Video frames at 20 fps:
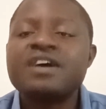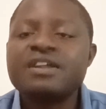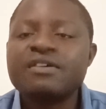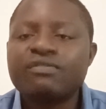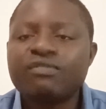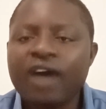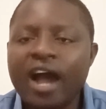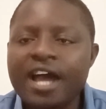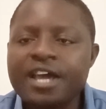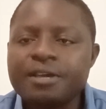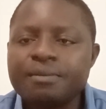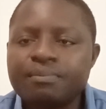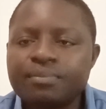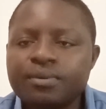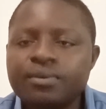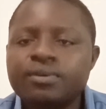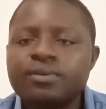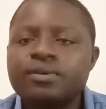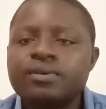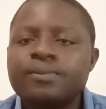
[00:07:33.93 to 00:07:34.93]
and are
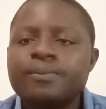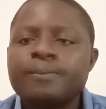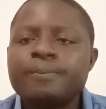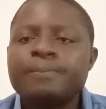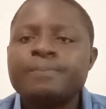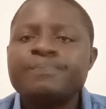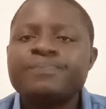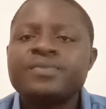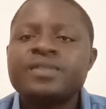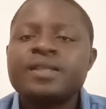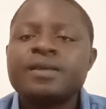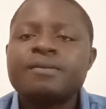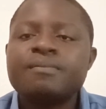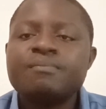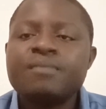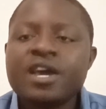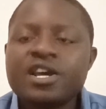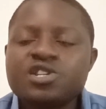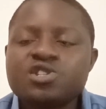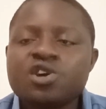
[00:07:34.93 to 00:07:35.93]
verifiable.
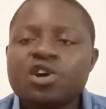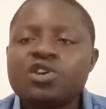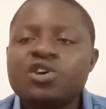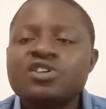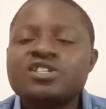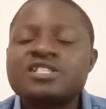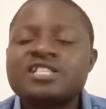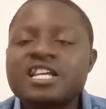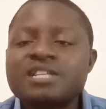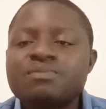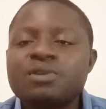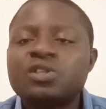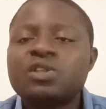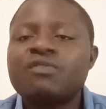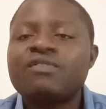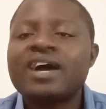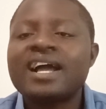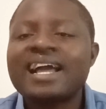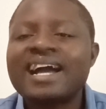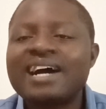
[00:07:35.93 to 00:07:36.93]
Make sure
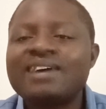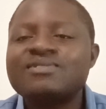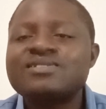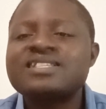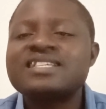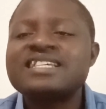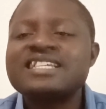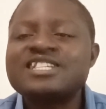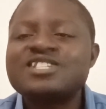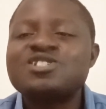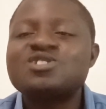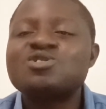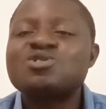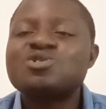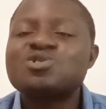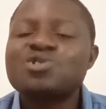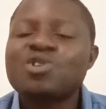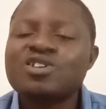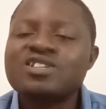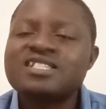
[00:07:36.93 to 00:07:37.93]
your statement of
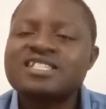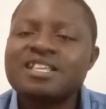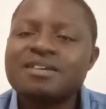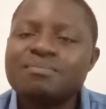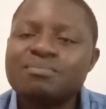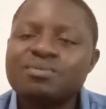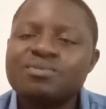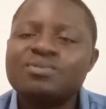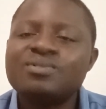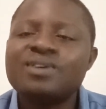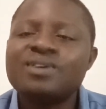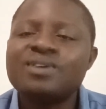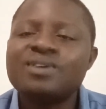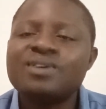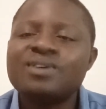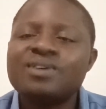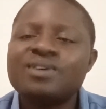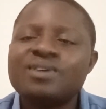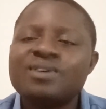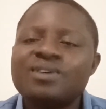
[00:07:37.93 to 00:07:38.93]
account is
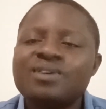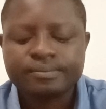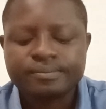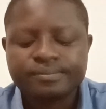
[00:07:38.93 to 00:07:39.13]
trustable.